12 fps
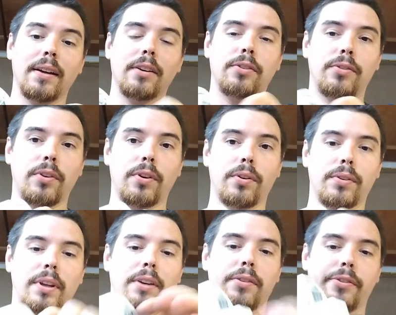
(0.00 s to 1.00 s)
So
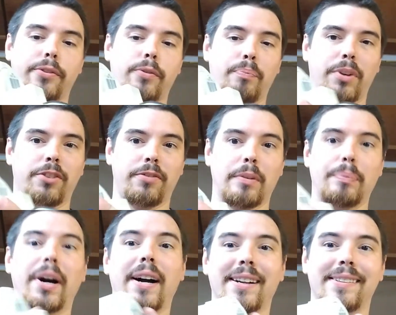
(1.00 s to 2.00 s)
now there's a bunch of
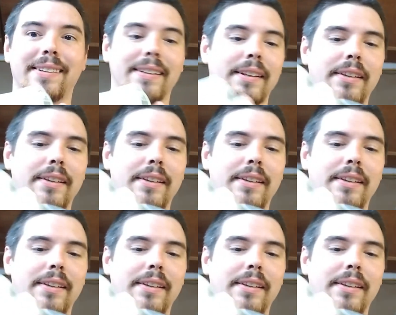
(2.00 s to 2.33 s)
epoxy in there